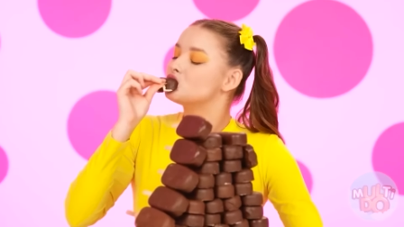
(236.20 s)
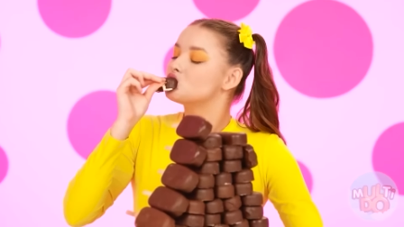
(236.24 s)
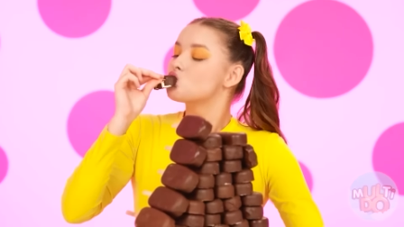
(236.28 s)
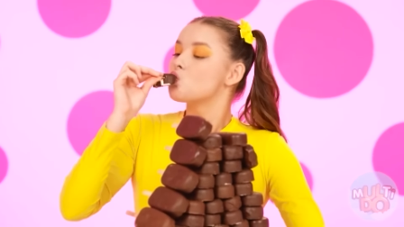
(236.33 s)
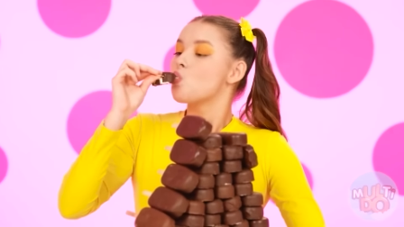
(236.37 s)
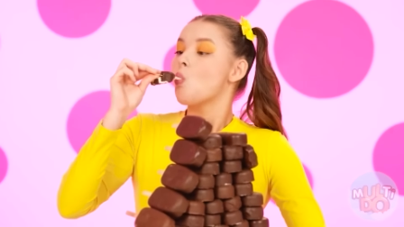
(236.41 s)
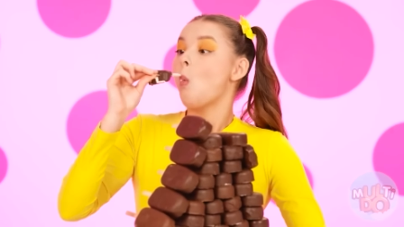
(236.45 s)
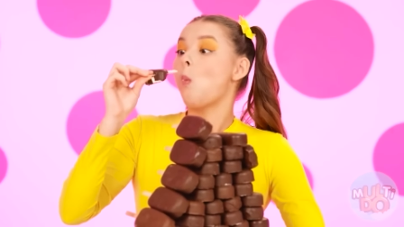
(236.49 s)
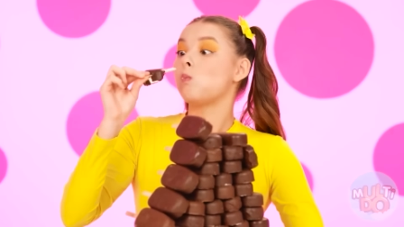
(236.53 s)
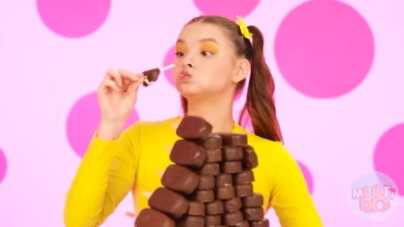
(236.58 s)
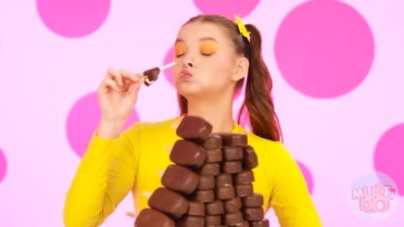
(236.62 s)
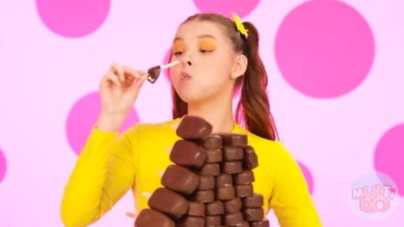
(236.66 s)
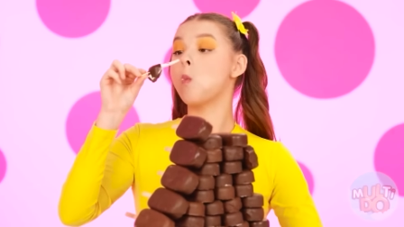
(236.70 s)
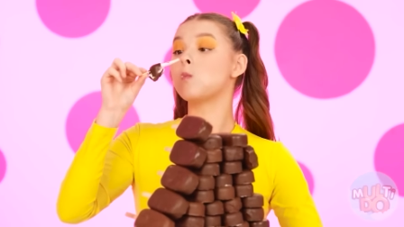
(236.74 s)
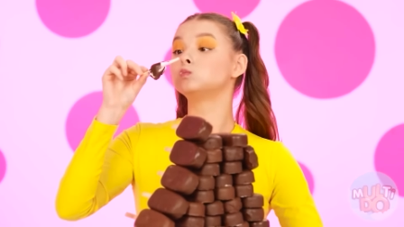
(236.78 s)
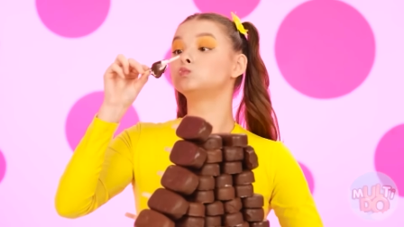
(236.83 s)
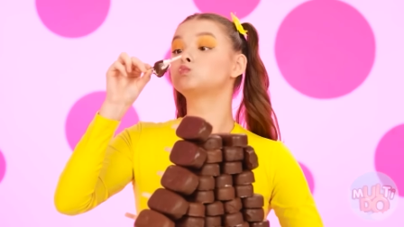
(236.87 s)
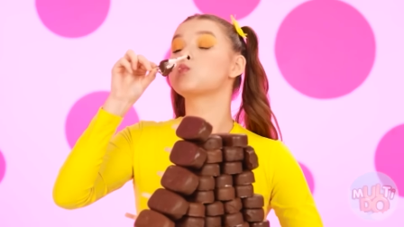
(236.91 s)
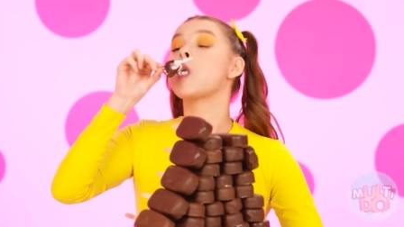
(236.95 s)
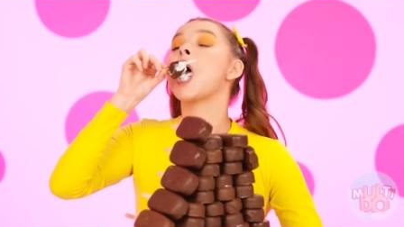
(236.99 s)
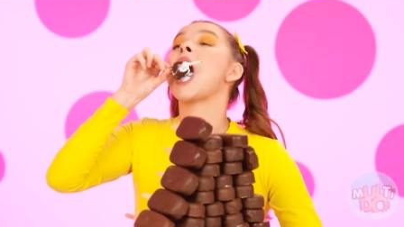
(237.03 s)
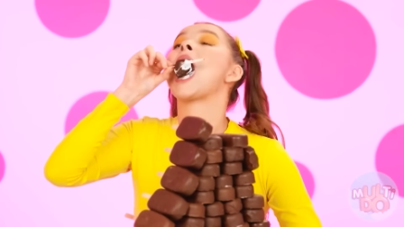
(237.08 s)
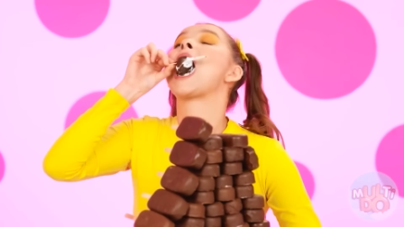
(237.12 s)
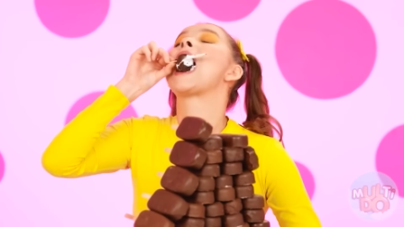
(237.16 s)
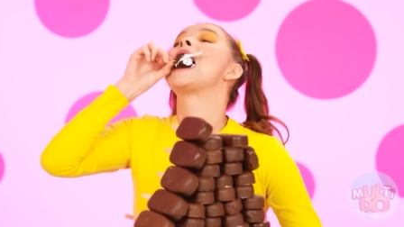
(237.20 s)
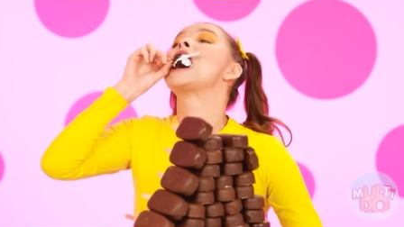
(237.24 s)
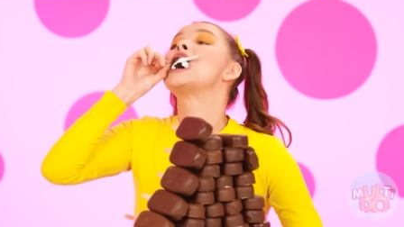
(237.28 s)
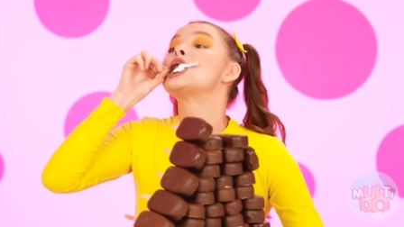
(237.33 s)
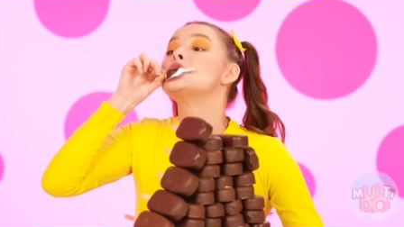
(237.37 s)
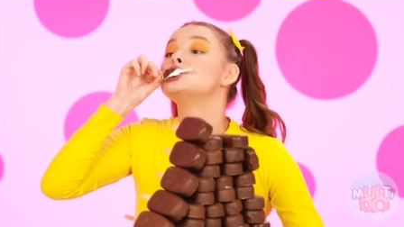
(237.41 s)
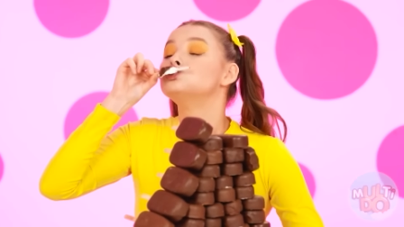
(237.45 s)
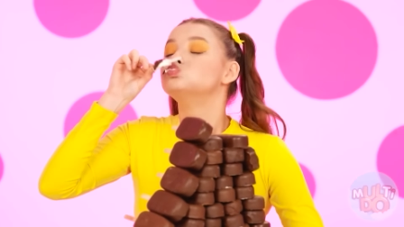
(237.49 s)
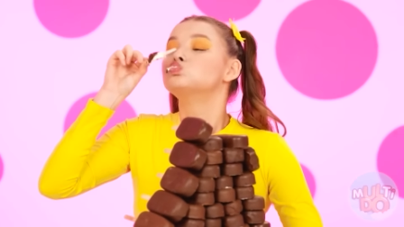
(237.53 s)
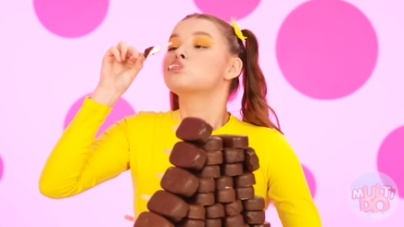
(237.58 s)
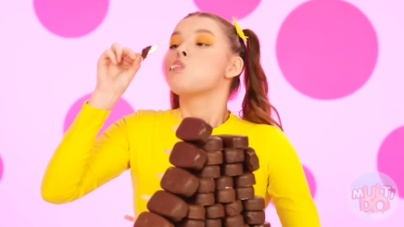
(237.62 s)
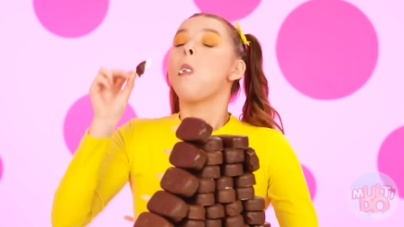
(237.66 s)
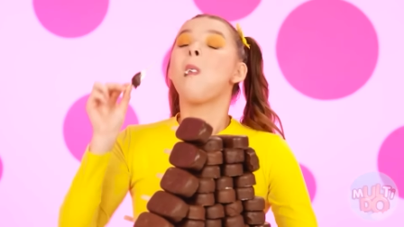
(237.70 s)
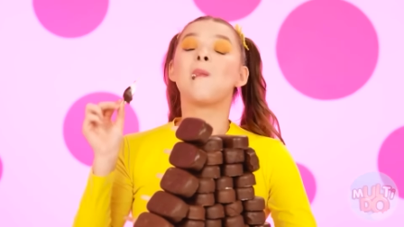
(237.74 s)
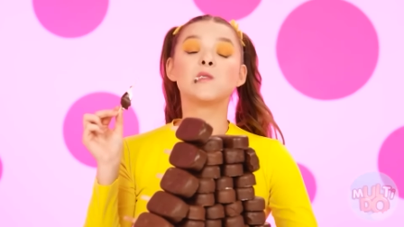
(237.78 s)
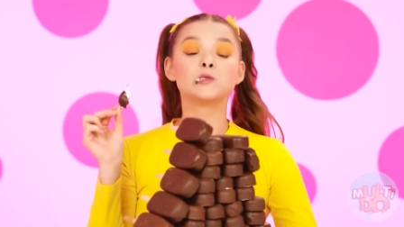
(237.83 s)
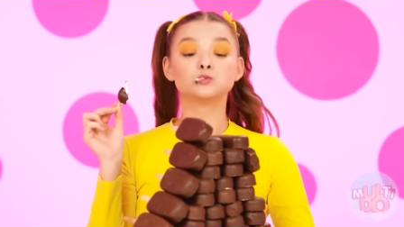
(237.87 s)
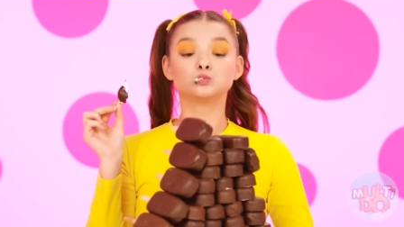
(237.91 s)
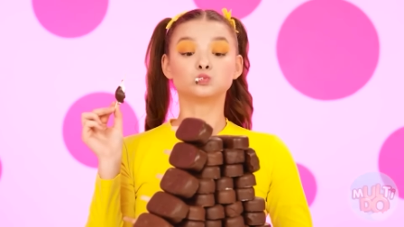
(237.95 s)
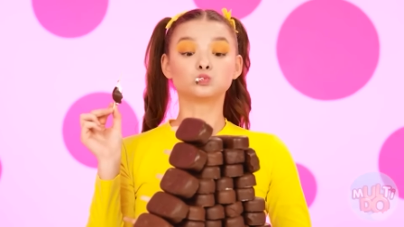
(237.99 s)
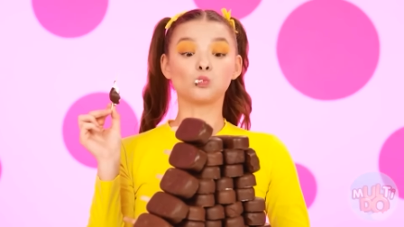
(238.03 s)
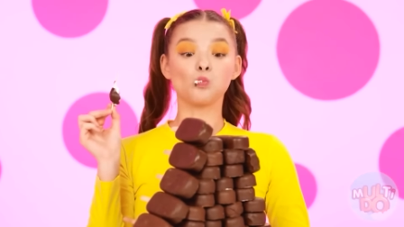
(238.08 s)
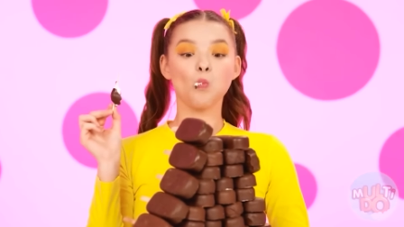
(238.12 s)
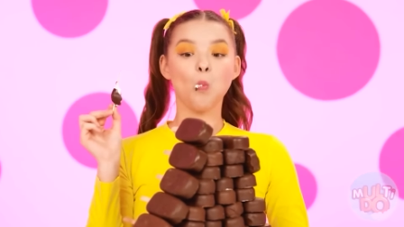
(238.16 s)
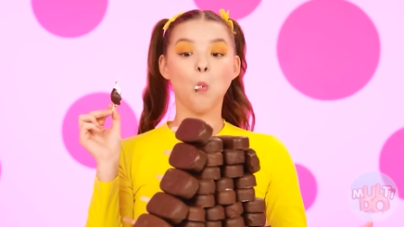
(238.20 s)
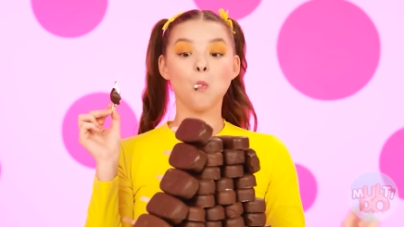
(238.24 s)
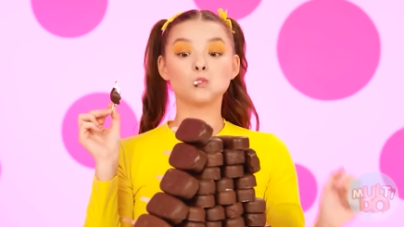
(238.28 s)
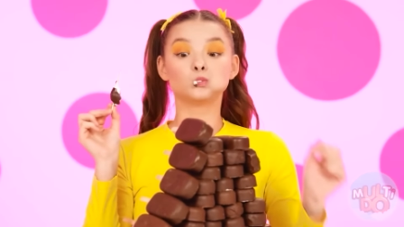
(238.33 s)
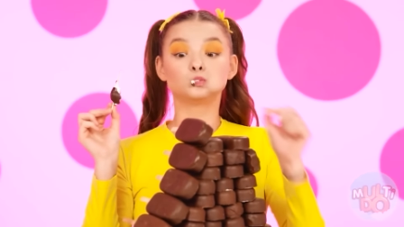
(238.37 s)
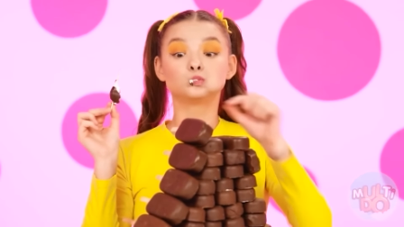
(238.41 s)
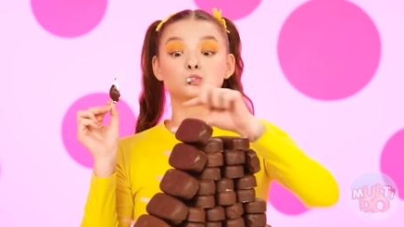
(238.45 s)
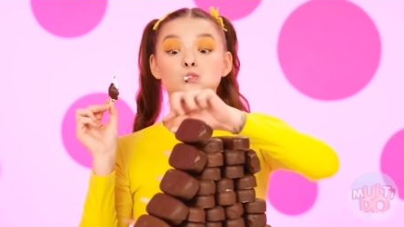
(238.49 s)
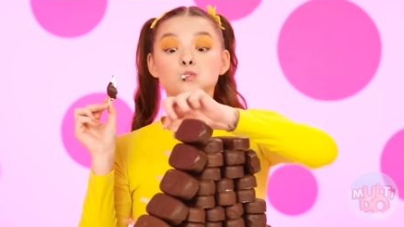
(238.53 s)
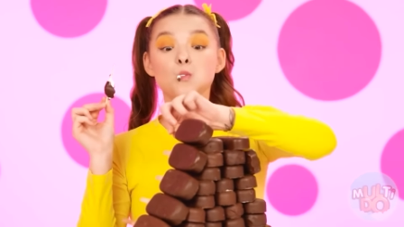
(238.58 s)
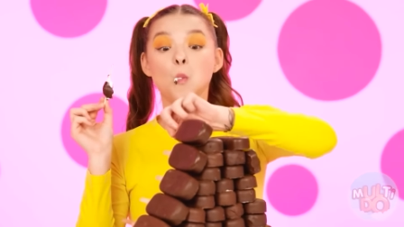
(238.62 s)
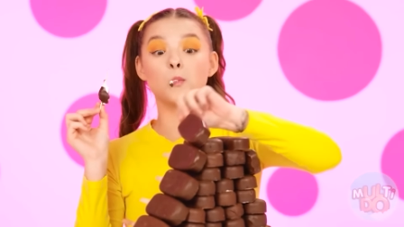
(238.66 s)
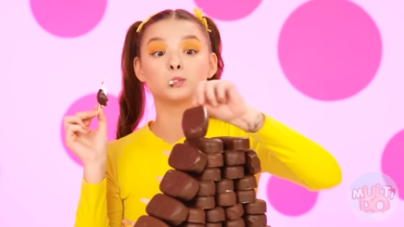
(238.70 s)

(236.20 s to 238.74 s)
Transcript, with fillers: the ice cream melts. Whoa, it's so delicious.